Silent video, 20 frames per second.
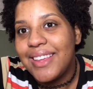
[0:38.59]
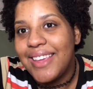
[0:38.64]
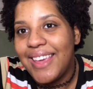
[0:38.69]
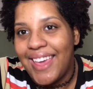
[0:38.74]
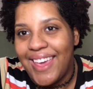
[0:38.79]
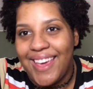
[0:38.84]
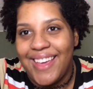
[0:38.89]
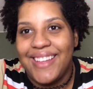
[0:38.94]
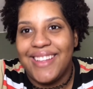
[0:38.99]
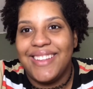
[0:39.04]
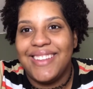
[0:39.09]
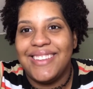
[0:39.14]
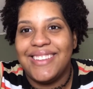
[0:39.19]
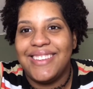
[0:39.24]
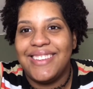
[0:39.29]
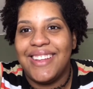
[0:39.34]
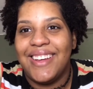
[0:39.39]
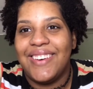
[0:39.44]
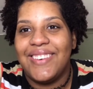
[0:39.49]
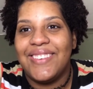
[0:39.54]
Yeah,
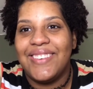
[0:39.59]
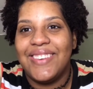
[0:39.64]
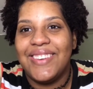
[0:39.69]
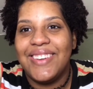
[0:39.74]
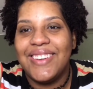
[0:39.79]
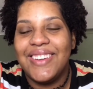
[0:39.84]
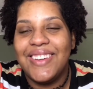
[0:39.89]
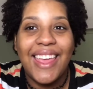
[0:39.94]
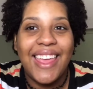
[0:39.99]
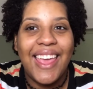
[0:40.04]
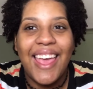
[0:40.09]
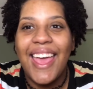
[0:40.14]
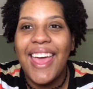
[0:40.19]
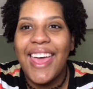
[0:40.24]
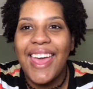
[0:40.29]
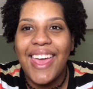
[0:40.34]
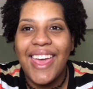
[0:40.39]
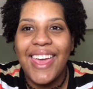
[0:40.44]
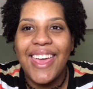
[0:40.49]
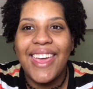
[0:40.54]
so
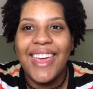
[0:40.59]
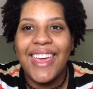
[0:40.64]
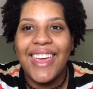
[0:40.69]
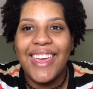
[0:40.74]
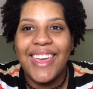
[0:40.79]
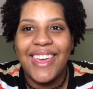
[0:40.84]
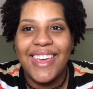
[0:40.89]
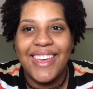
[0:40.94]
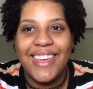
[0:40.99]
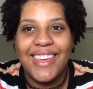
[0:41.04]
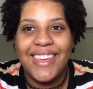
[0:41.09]
yay.